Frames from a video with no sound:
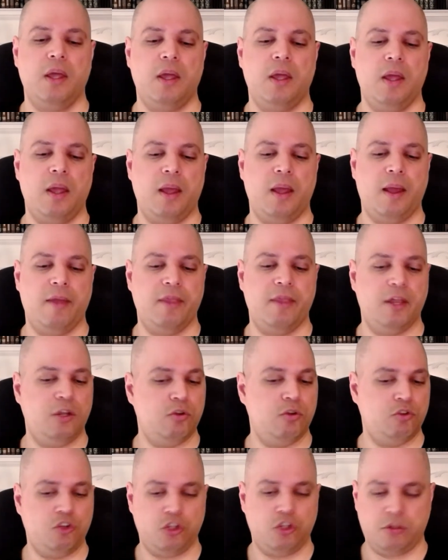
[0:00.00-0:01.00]
and then
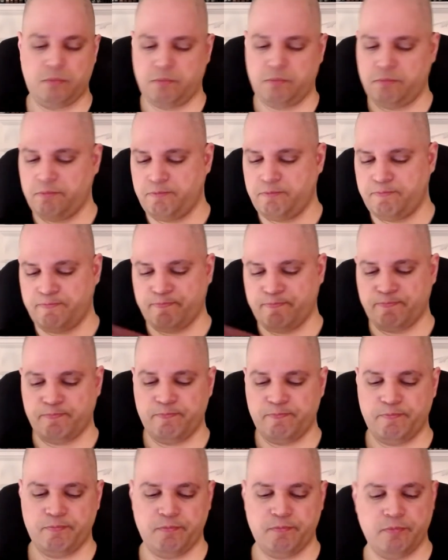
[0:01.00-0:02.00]

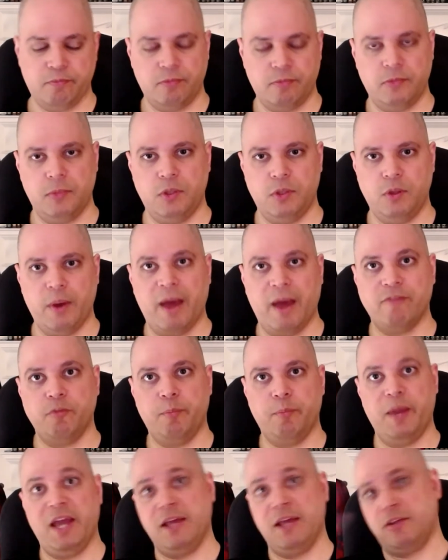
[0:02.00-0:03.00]
you have a
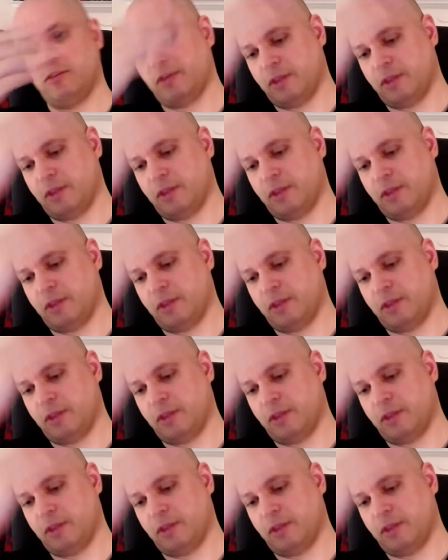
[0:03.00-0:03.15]
base,